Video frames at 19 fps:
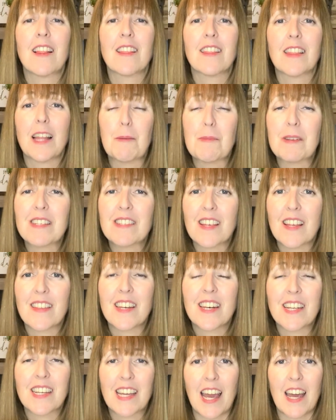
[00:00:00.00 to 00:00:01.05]
Let me say that
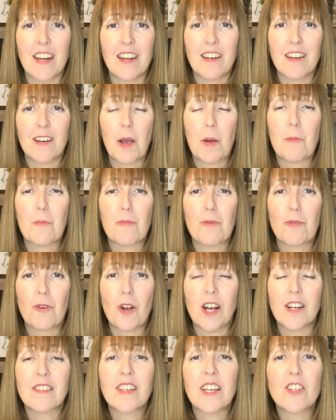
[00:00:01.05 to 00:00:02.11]
again.
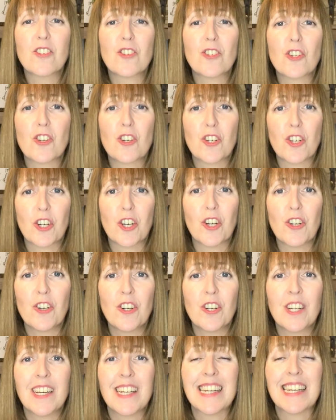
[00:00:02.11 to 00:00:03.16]
Processed sugar
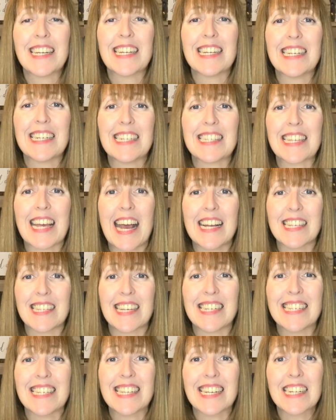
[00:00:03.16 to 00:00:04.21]
is as
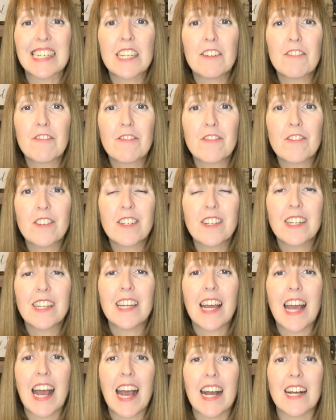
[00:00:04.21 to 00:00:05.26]
addictive
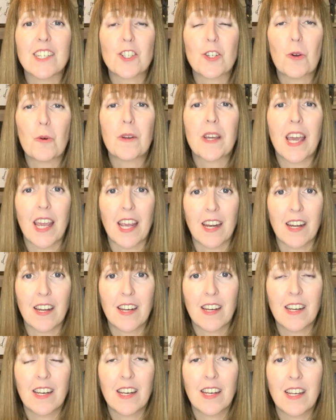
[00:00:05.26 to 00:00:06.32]
as cocaine.
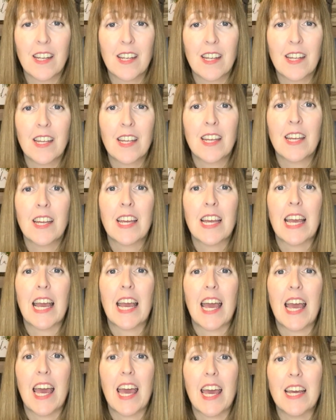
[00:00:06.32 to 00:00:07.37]

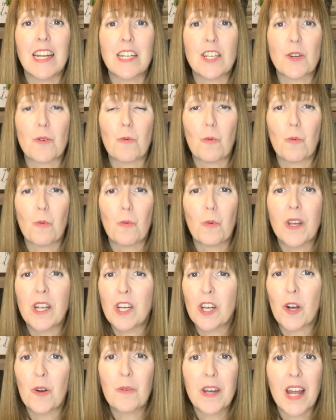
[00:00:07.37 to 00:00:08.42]
And we
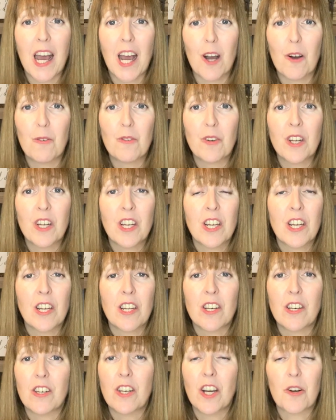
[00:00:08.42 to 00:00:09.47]
know now
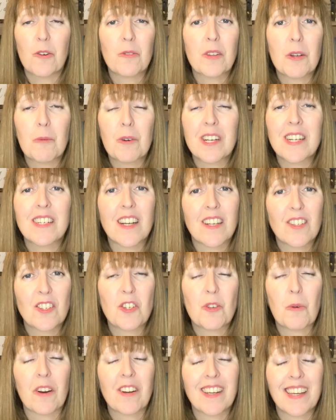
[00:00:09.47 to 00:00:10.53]
not only what it does
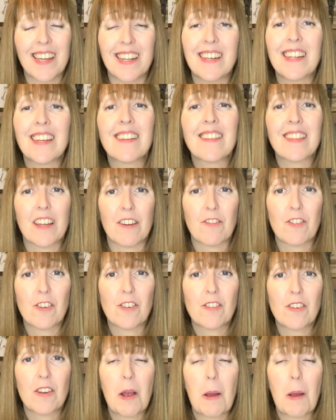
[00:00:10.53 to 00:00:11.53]
to our kidney and liver,